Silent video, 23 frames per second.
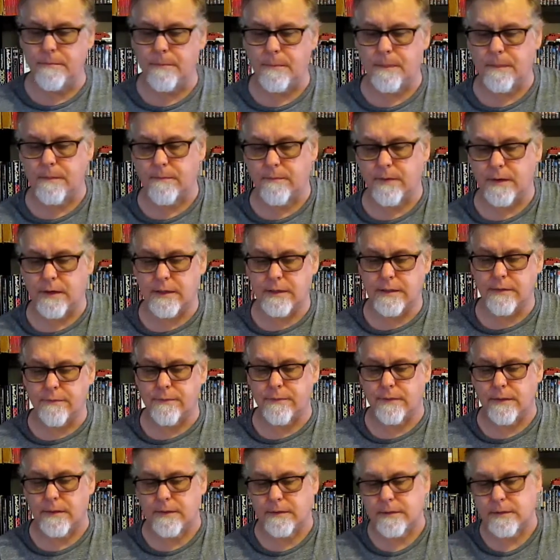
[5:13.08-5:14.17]
It's a very
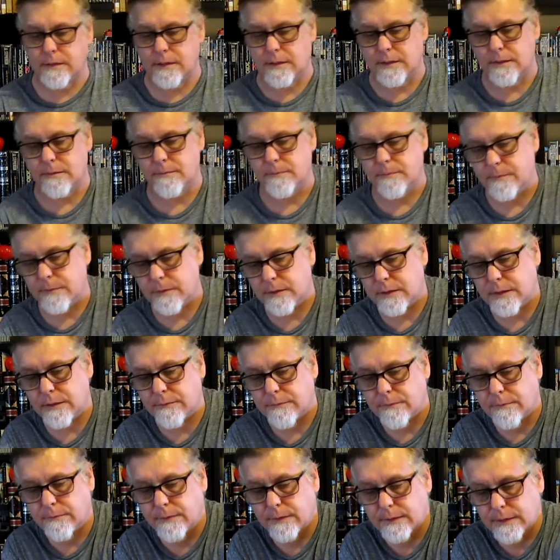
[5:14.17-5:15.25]
different
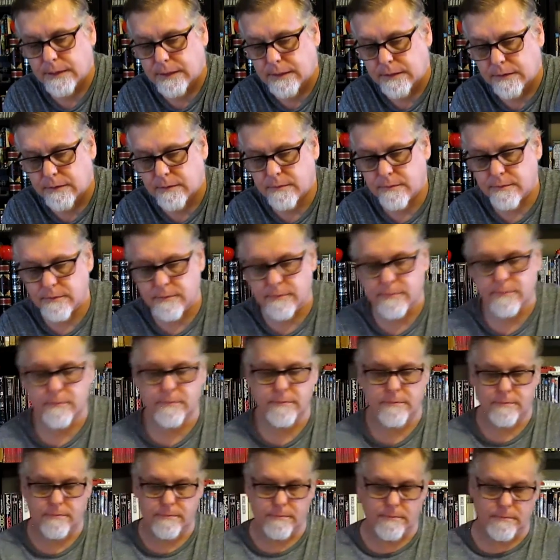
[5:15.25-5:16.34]
feeling
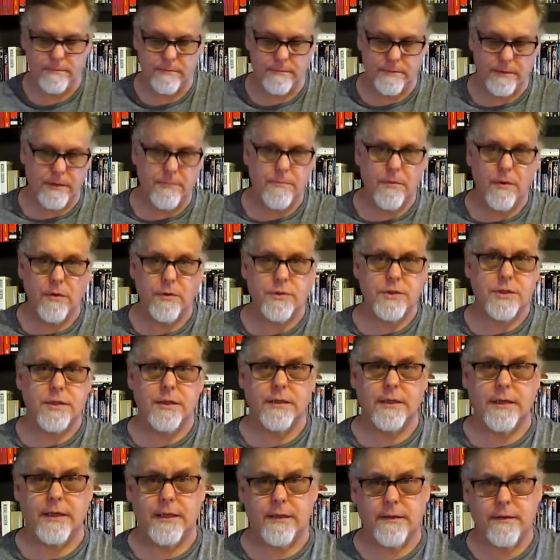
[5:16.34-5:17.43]

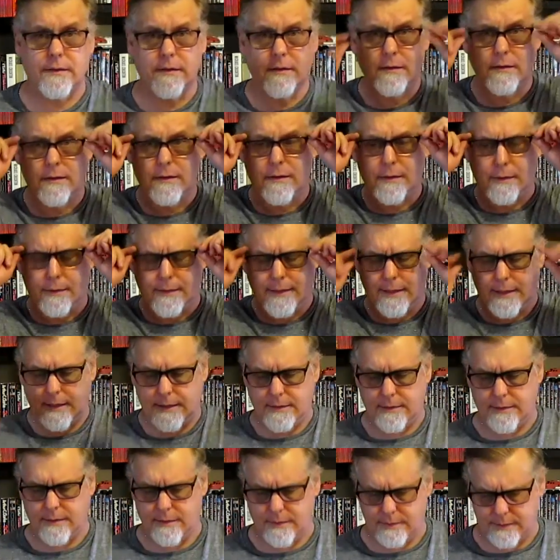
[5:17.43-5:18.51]
emotionally
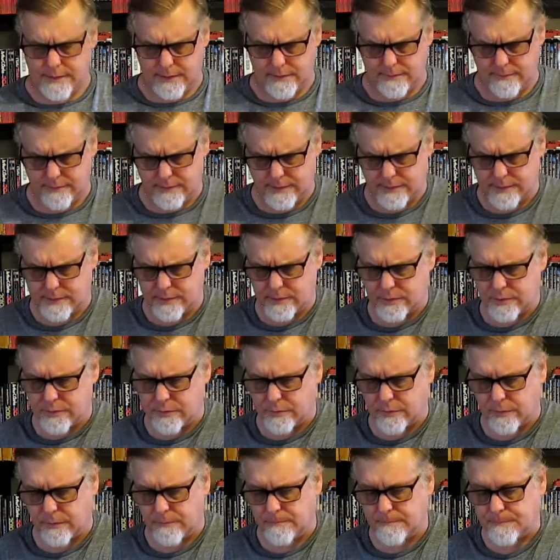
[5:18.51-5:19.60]
than the Desert
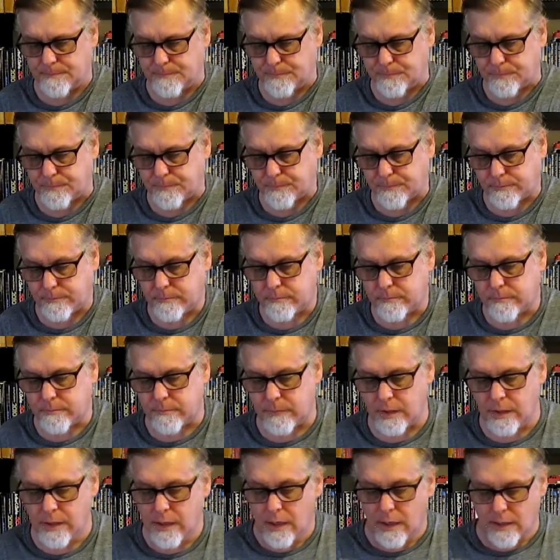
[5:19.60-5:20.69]
Storm.
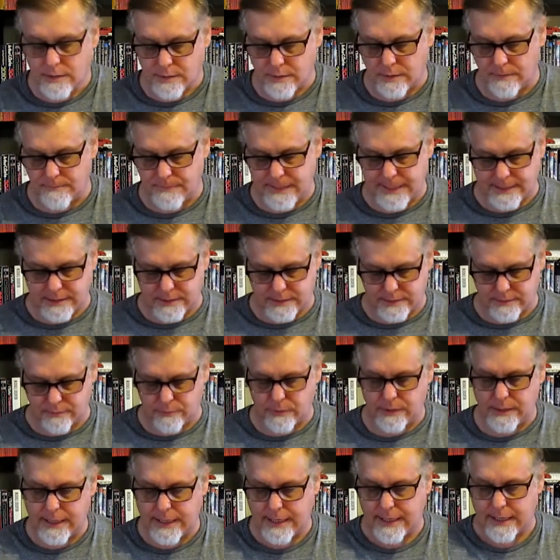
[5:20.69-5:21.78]
So up next,
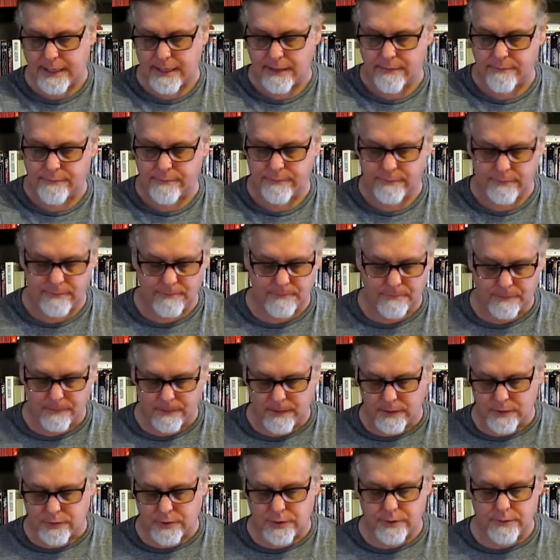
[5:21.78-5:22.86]
we have
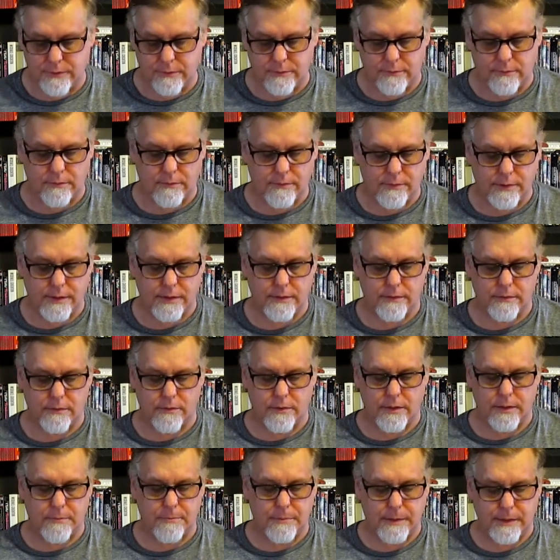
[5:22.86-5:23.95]
two that
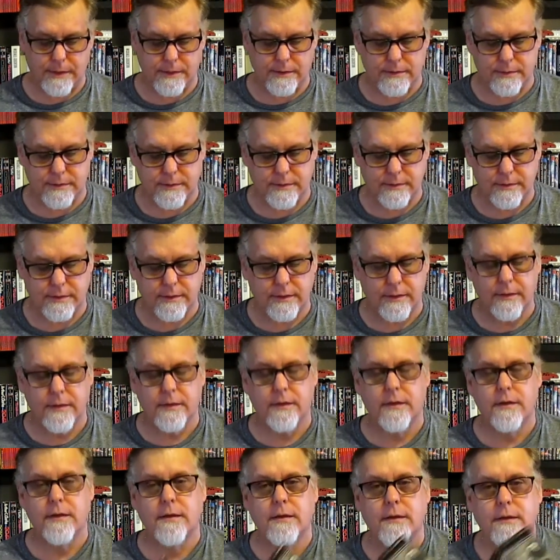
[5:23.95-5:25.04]
Lori picked.
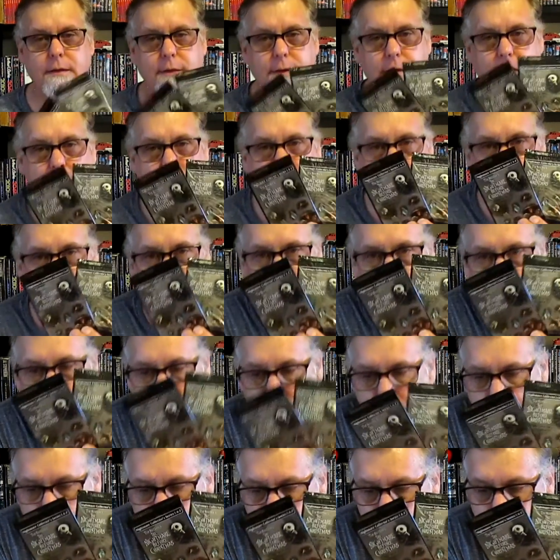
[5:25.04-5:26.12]
The
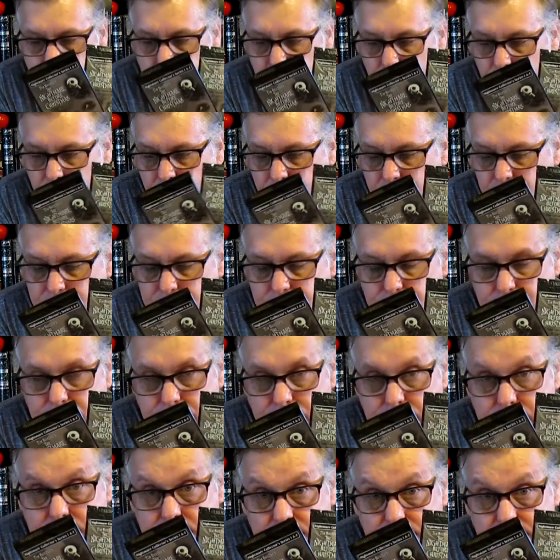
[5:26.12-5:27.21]
Nightmare Before
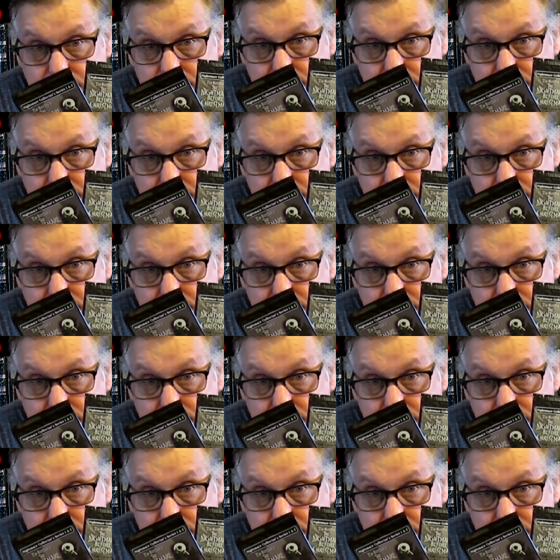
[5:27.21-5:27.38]
Christmas.